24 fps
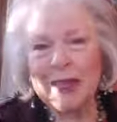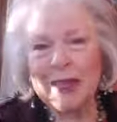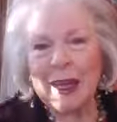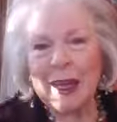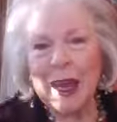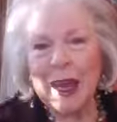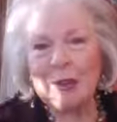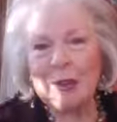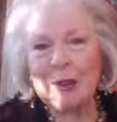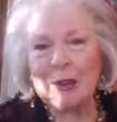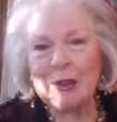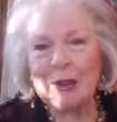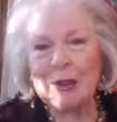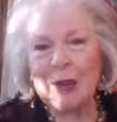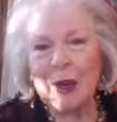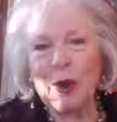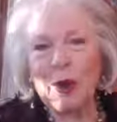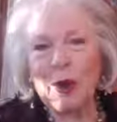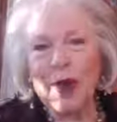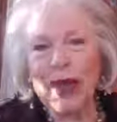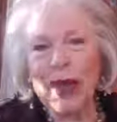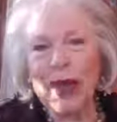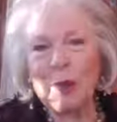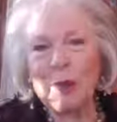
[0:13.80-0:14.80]
I'm
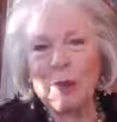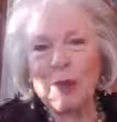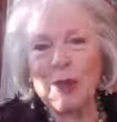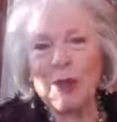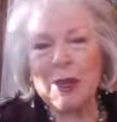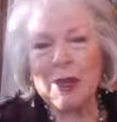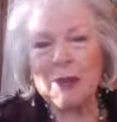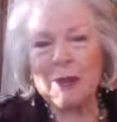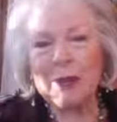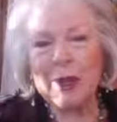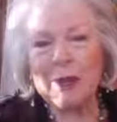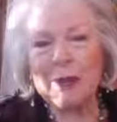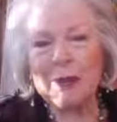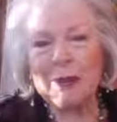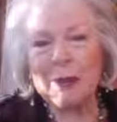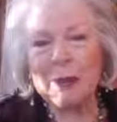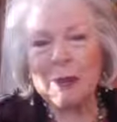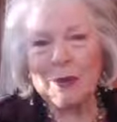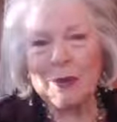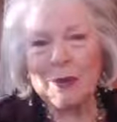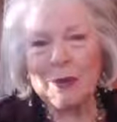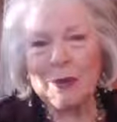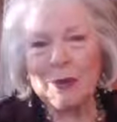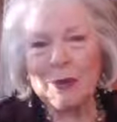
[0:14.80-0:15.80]
so happy and
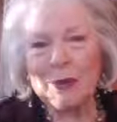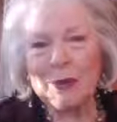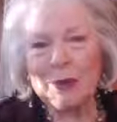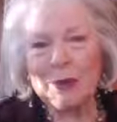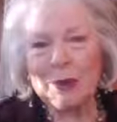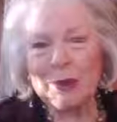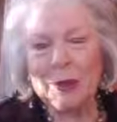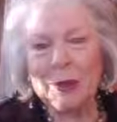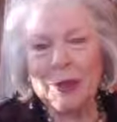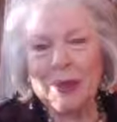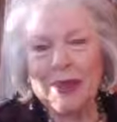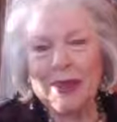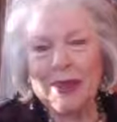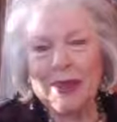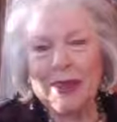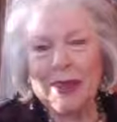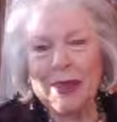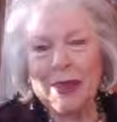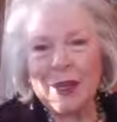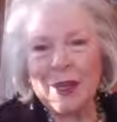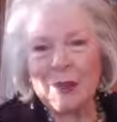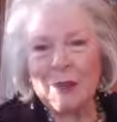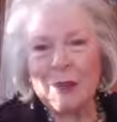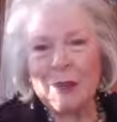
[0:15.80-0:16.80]
grateful that you're
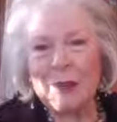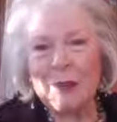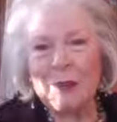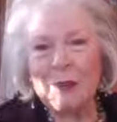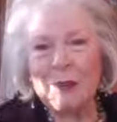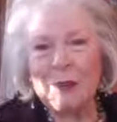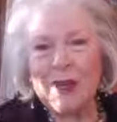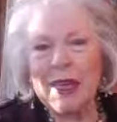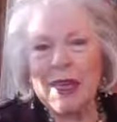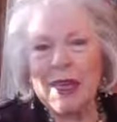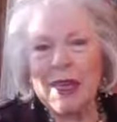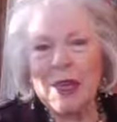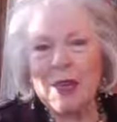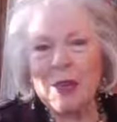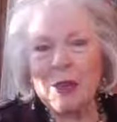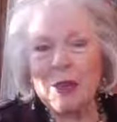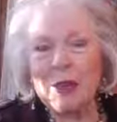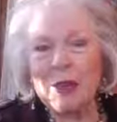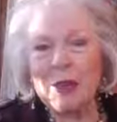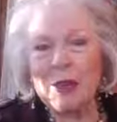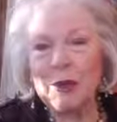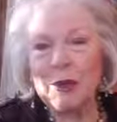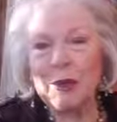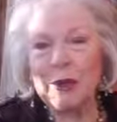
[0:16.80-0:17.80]
with me
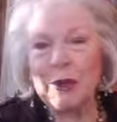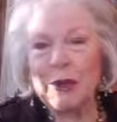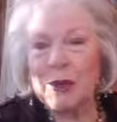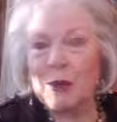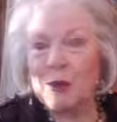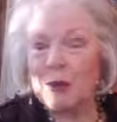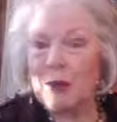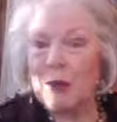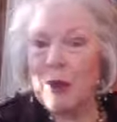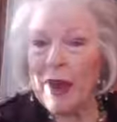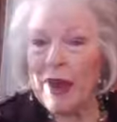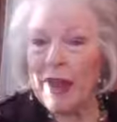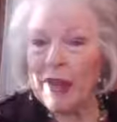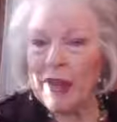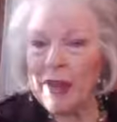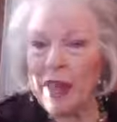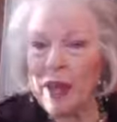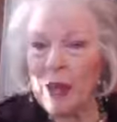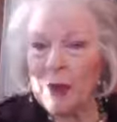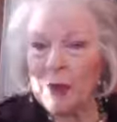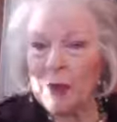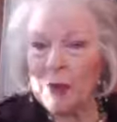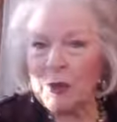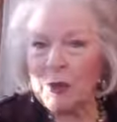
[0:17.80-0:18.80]
either right
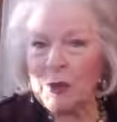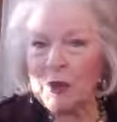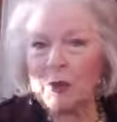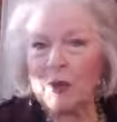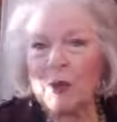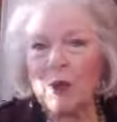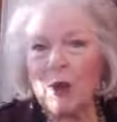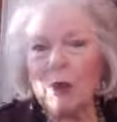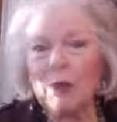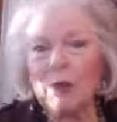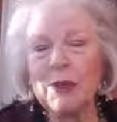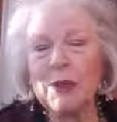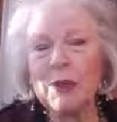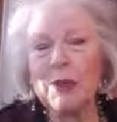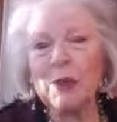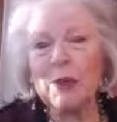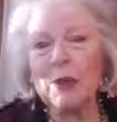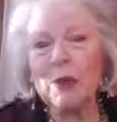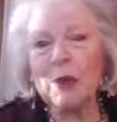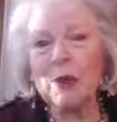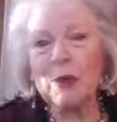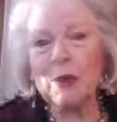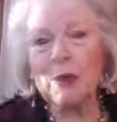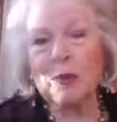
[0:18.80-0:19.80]
now at this moment
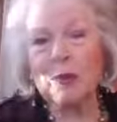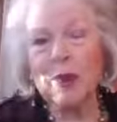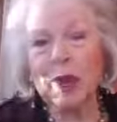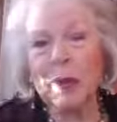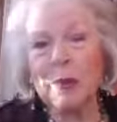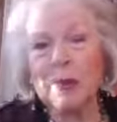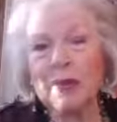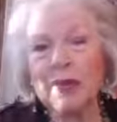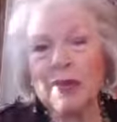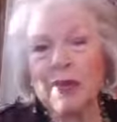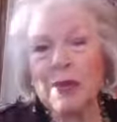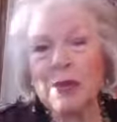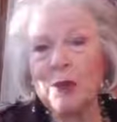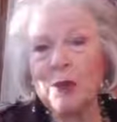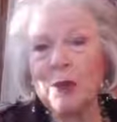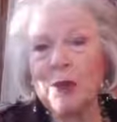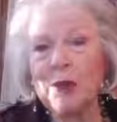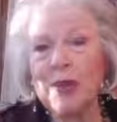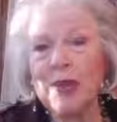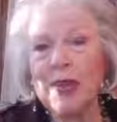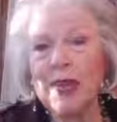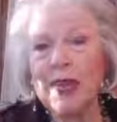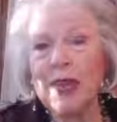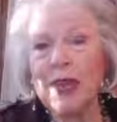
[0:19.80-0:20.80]
or perhaps later
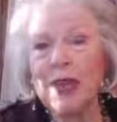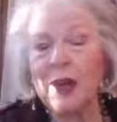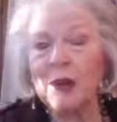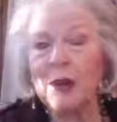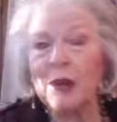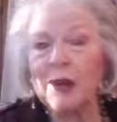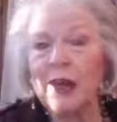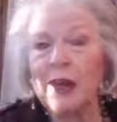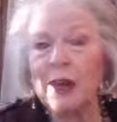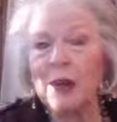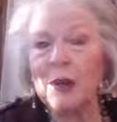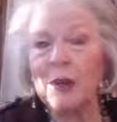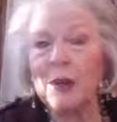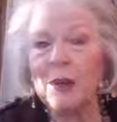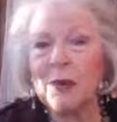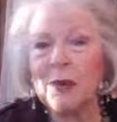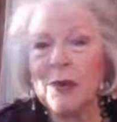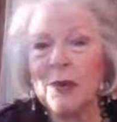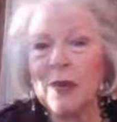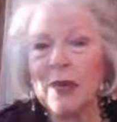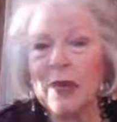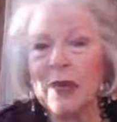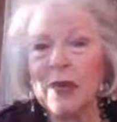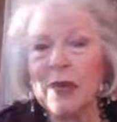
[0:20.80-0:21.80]
in the day or later in
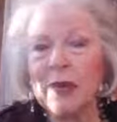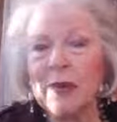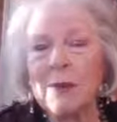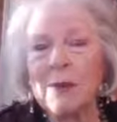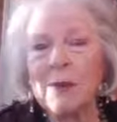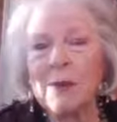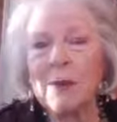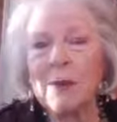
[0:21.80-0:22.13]
the week.